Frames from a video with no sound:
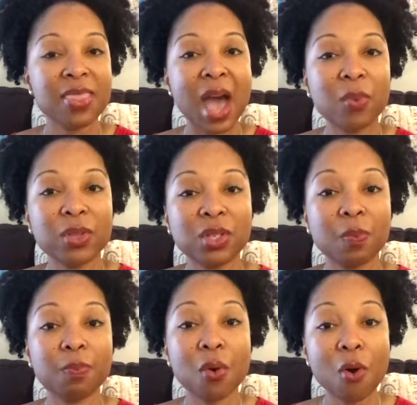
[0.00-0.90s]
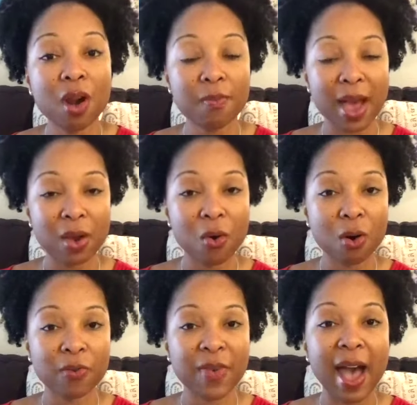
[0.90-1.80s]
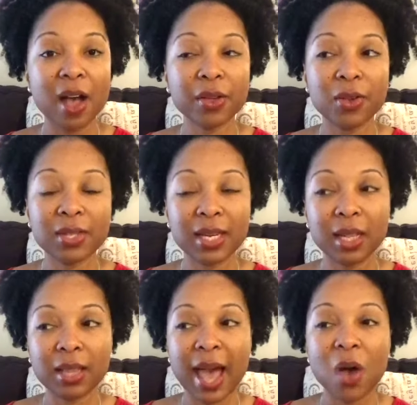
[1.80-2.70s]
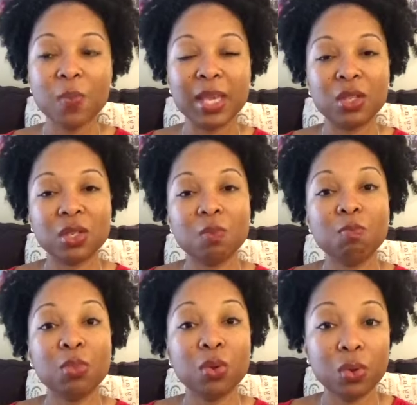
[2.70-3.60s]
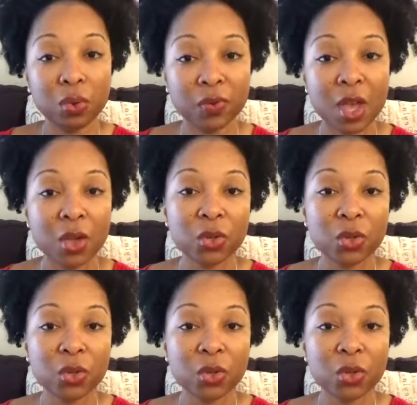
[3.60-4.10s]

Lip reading: that will support my core values and allow me to move